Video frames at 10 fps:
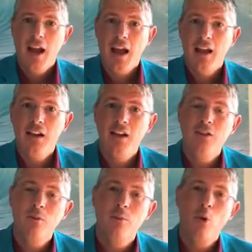And
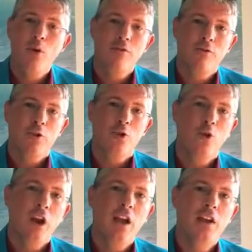it's important for
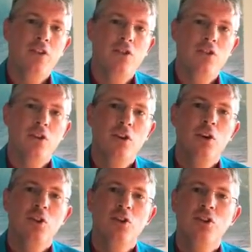Grace
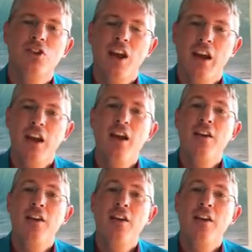to say,